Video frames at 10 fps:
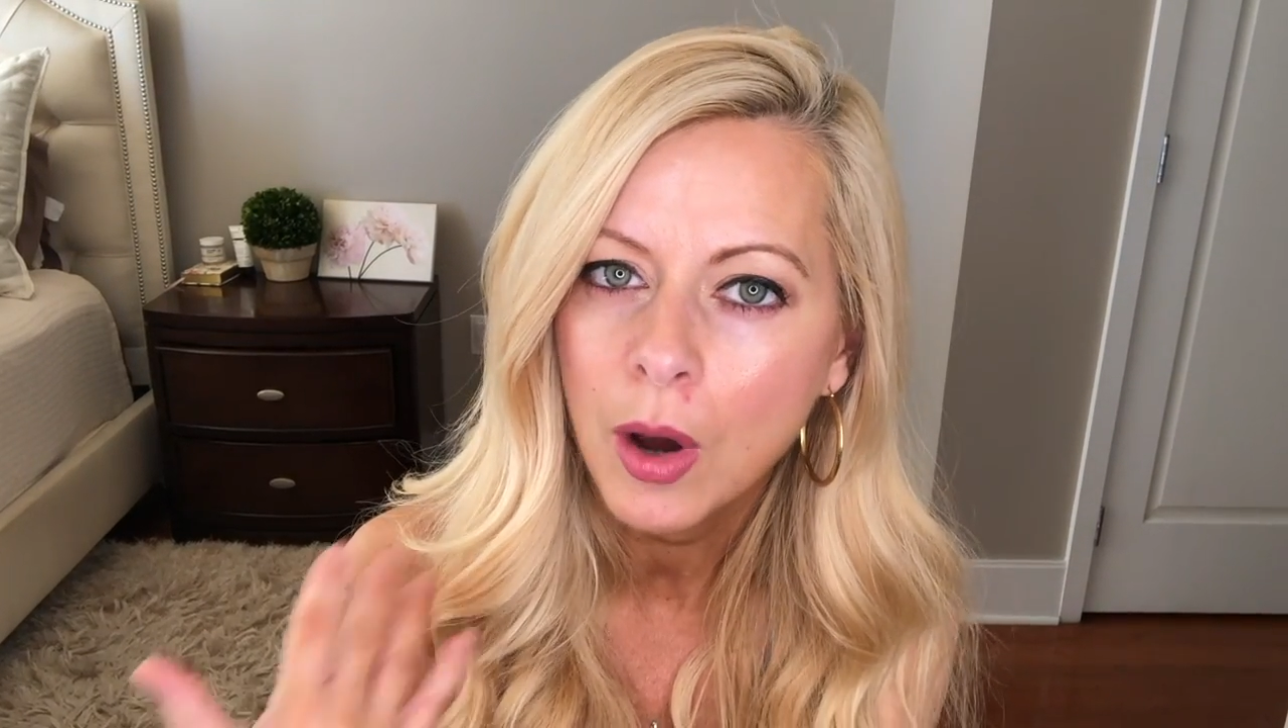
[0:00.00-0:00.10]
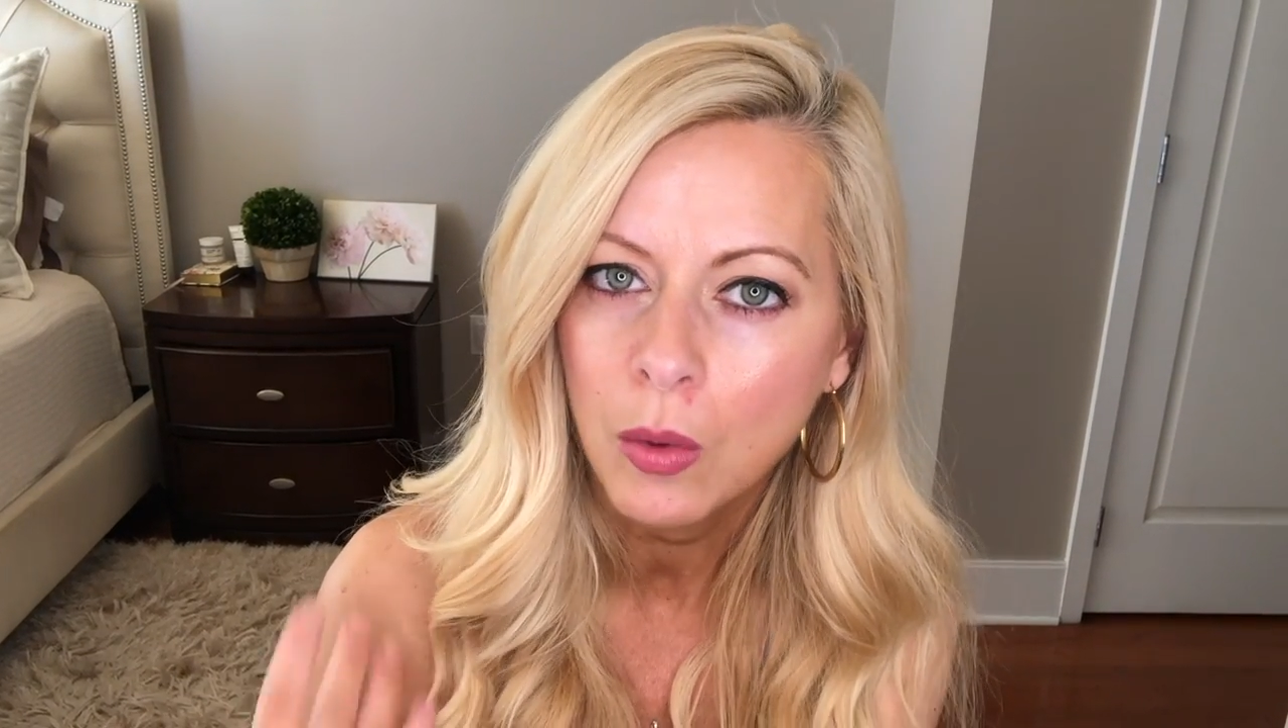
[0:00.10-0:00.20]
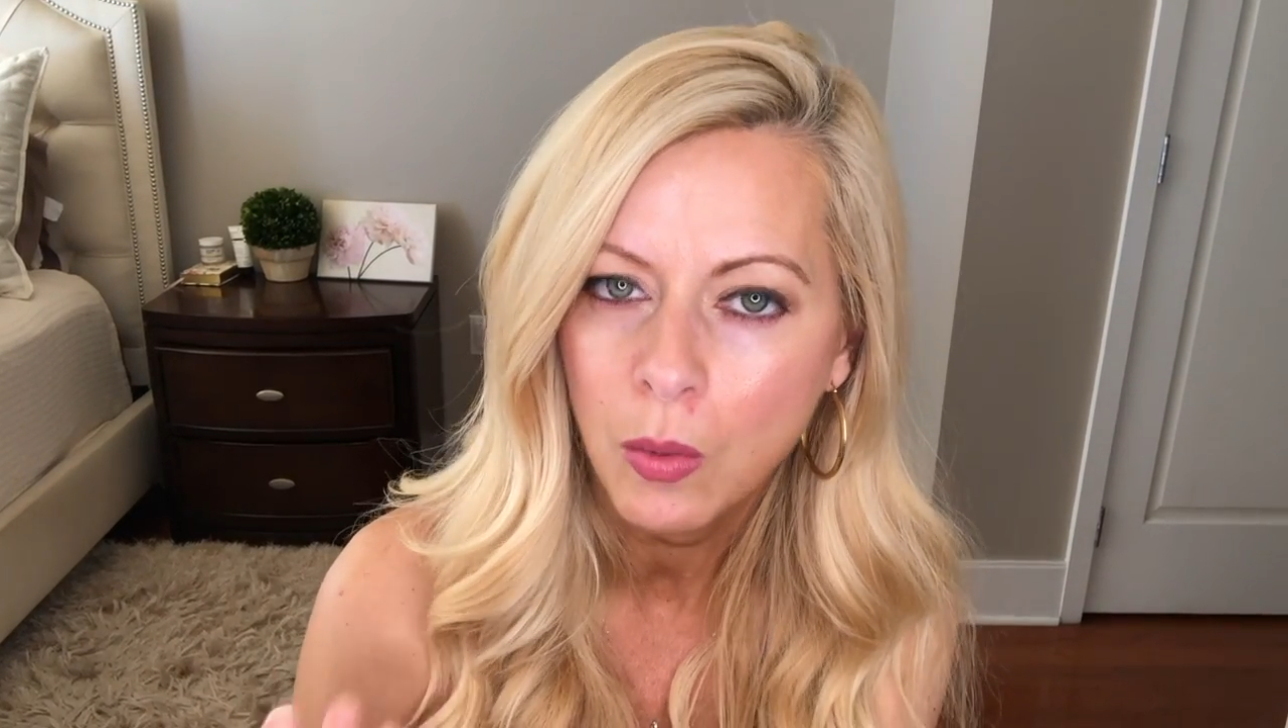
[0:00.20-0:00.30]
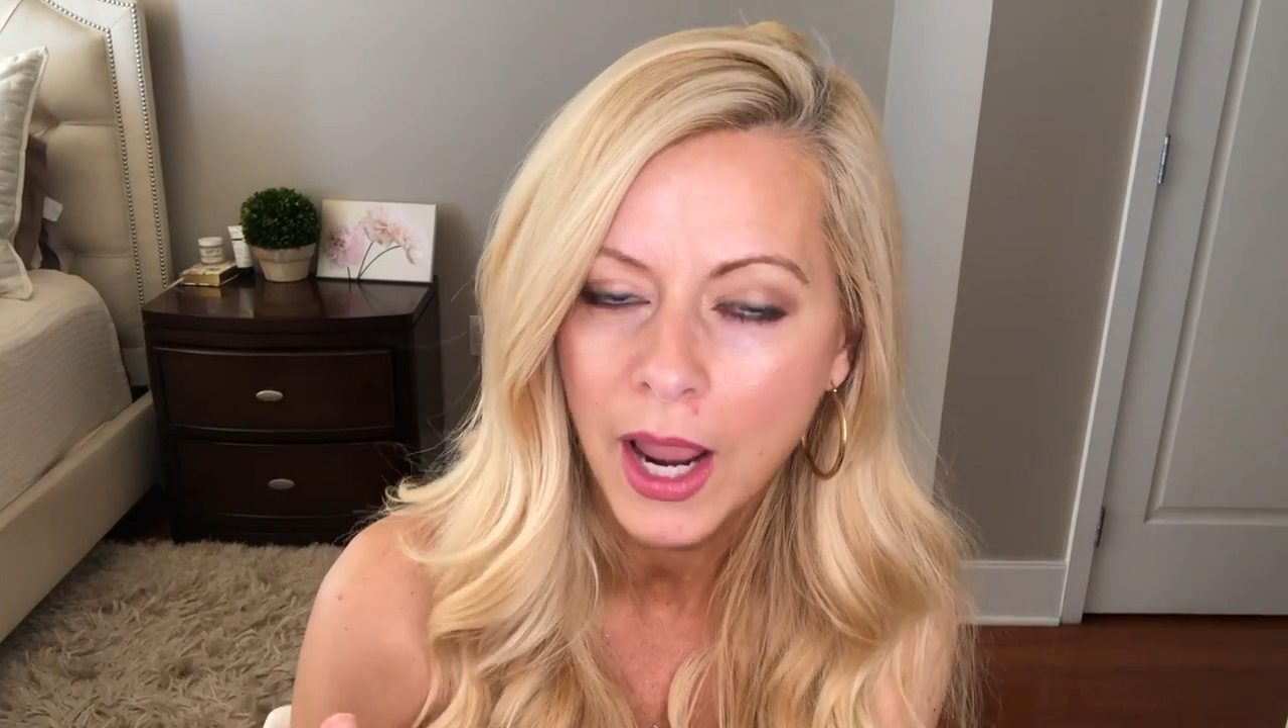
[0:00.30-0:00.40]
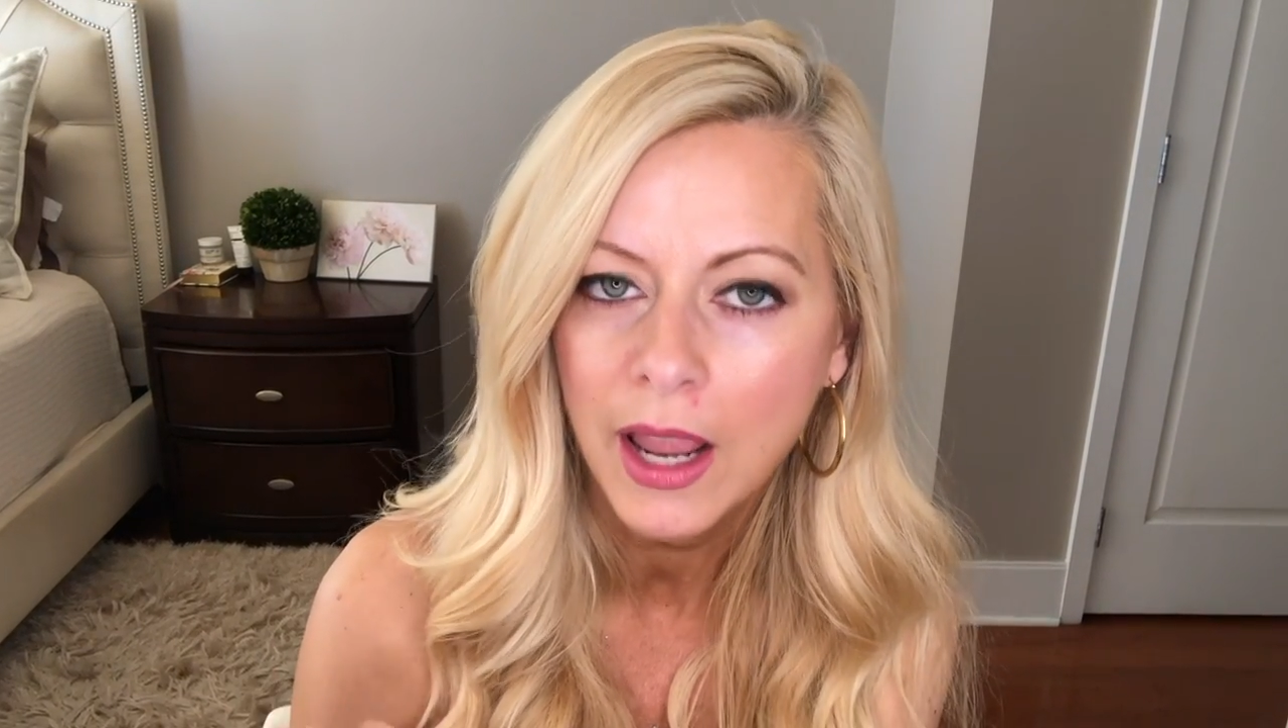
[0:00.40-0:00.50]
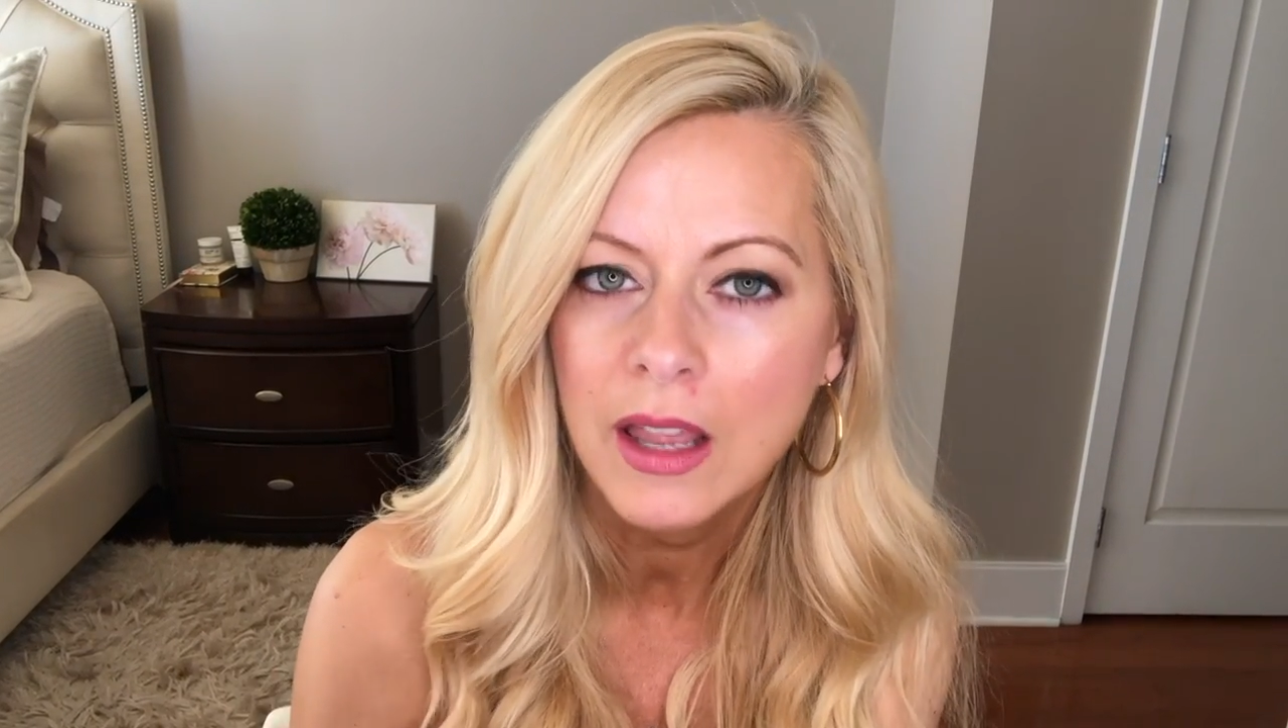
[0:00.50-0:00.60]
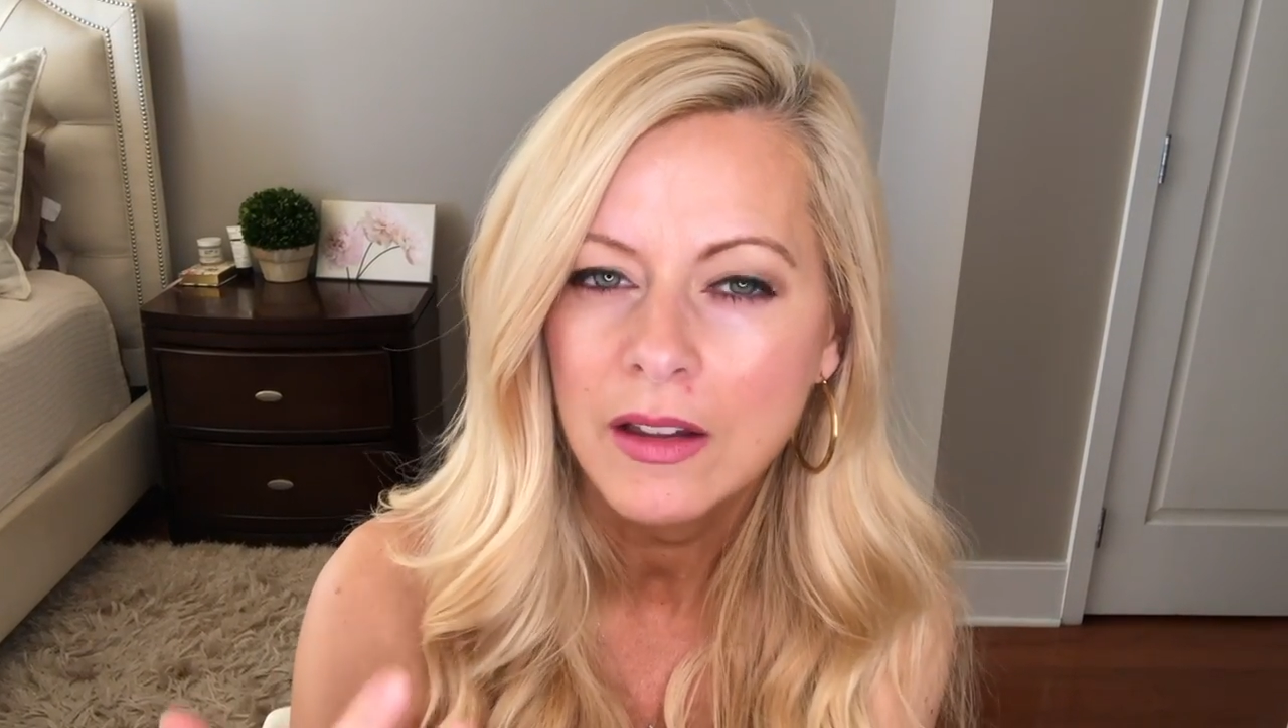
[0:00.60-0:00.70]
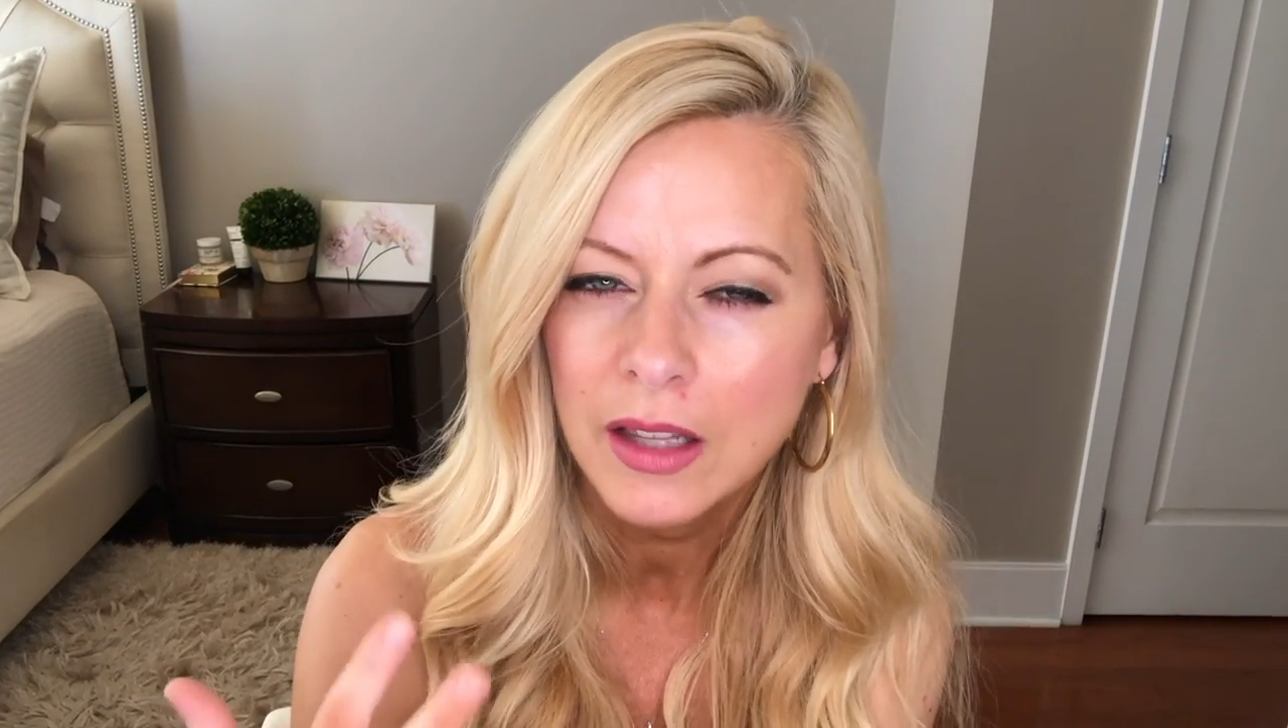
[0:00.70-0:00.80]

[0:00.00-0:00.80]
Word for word: away.